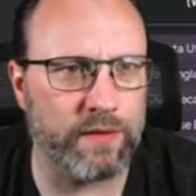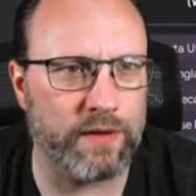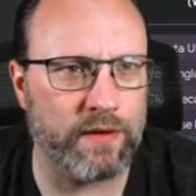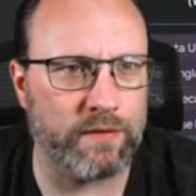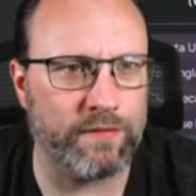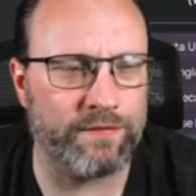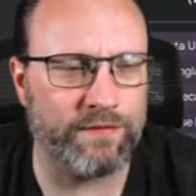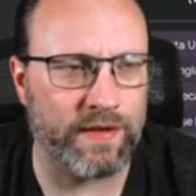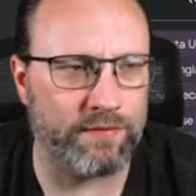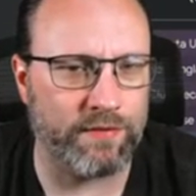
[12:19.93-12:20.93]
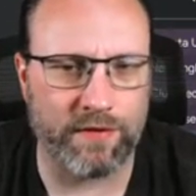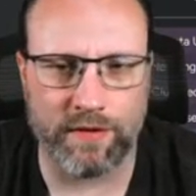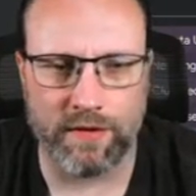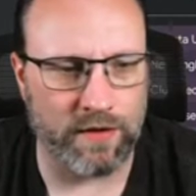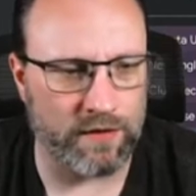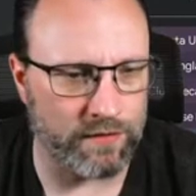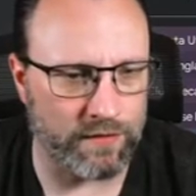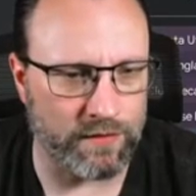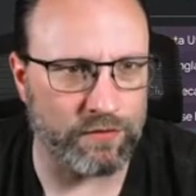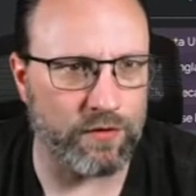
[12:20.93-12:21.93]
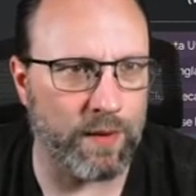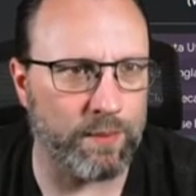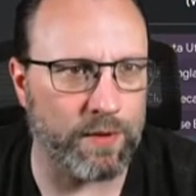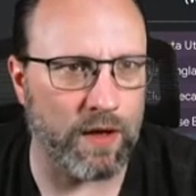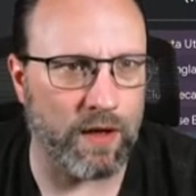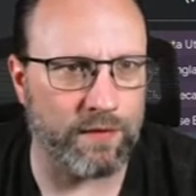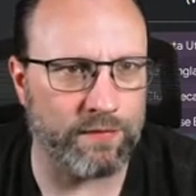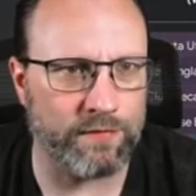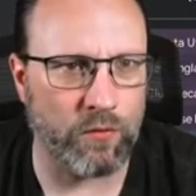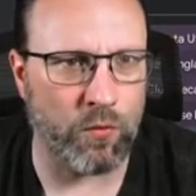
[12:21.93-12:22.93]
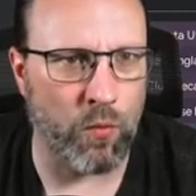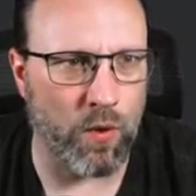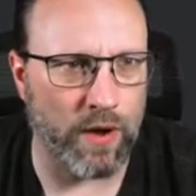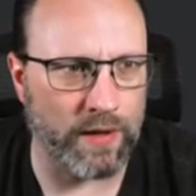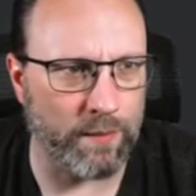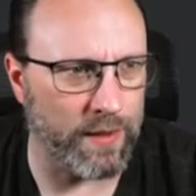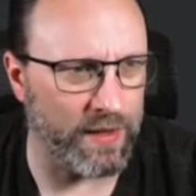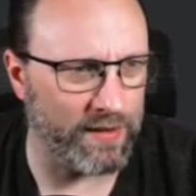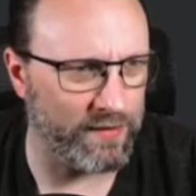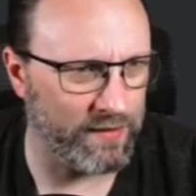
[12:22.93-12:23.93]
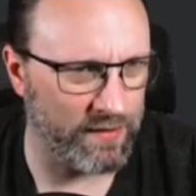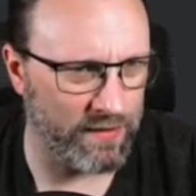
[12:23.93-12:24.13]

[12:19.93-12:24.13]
They're 5th, so they're dropping off quite a bit.